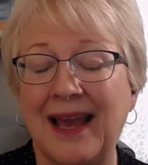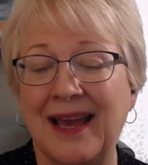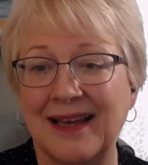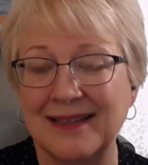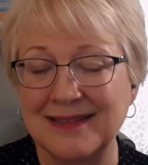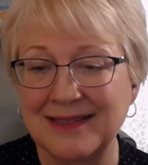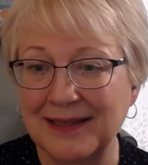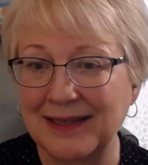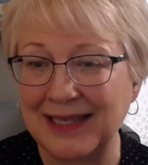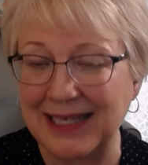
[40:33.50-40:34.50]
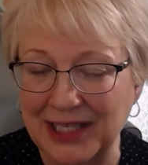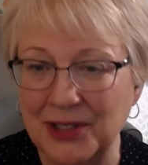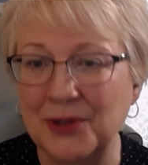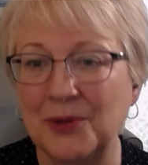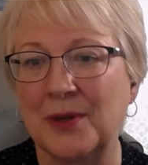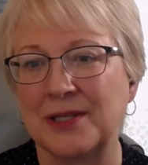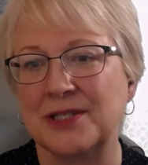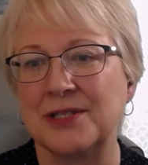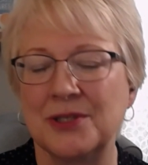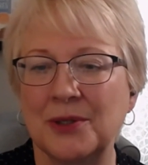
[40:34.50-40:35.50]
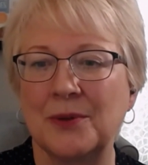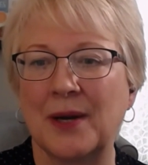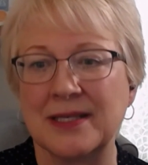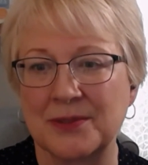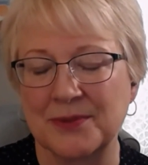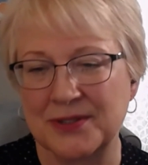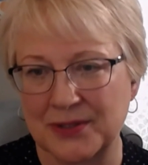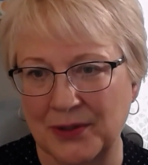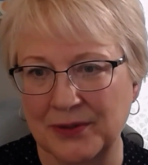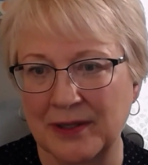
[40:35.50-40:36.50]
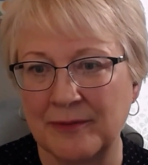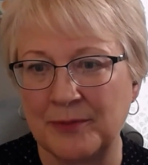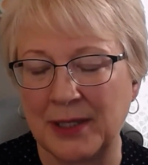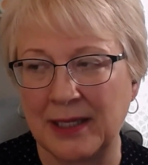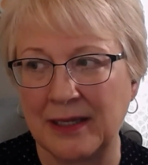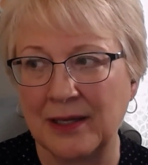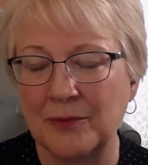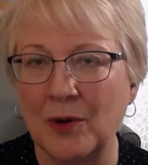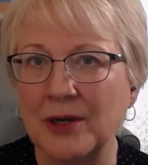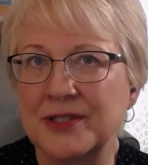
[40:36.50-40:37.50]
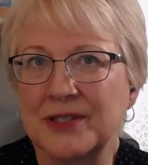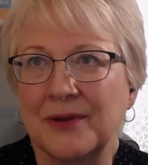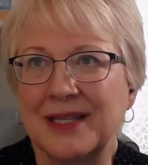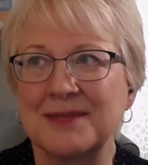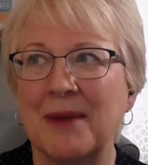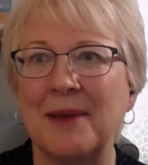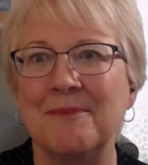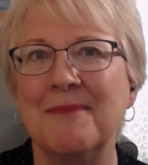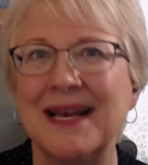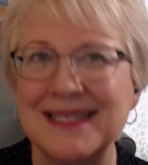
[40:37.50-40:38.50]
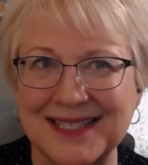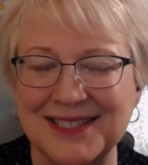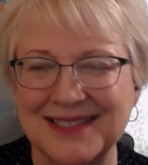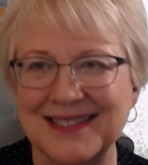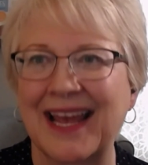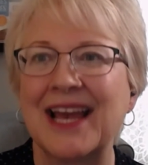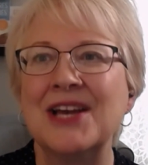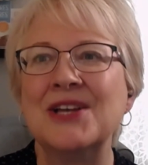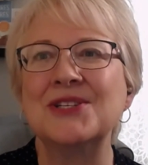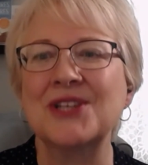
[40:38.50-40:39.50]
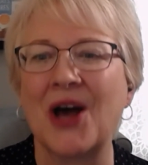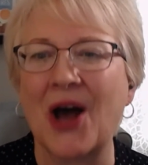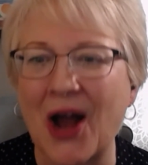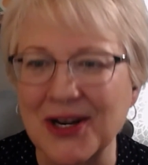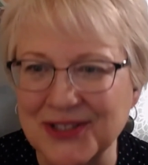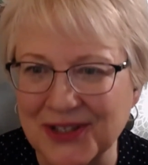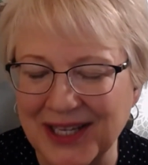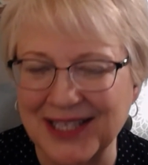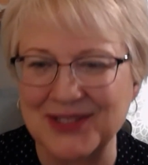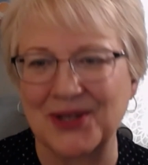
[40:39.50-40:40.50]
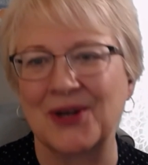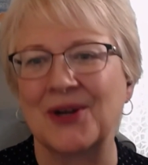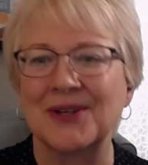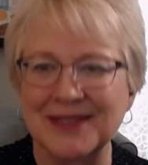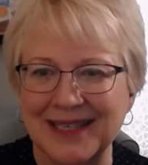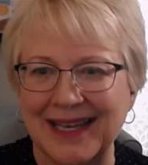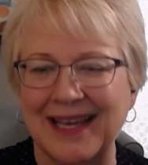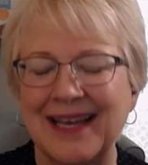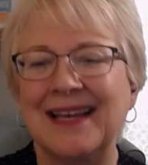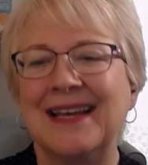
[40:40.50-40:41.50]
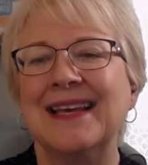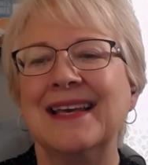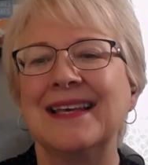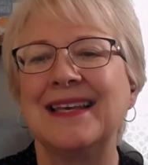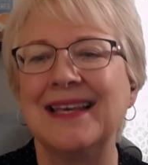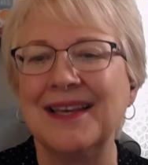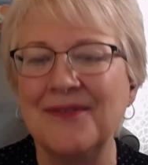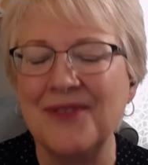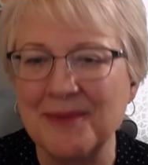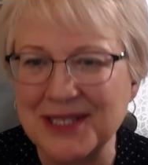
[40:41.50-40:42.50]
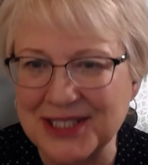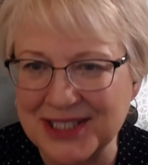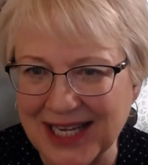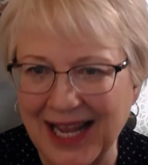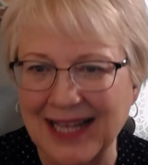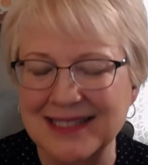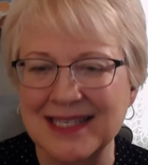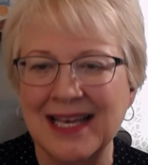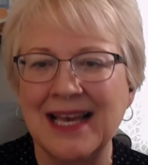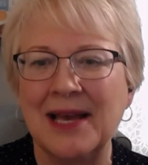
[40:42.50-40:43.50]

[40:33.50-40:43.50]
And he knew what to do as a result of being warned. So that's my message is like, talk to your kids early give them a chance.